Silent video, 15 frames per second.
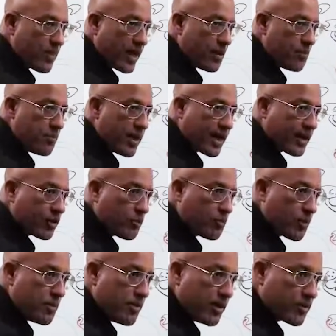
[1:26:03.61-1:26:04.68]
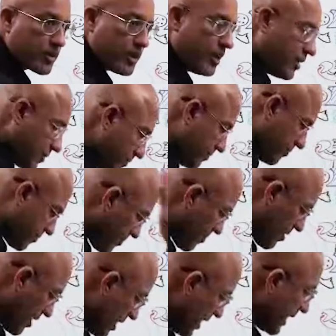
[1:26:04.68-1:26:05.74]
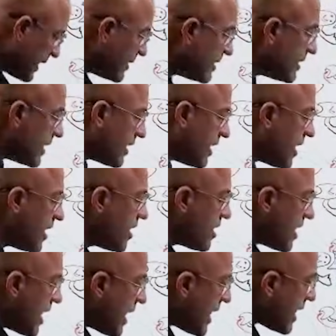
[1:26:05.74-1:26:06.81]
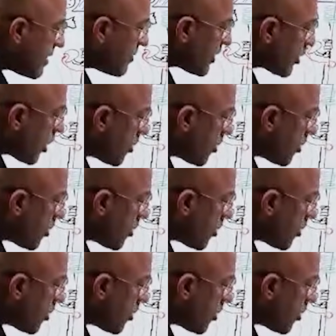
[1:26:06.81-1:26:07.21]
and make complementary DNA. DNA. And when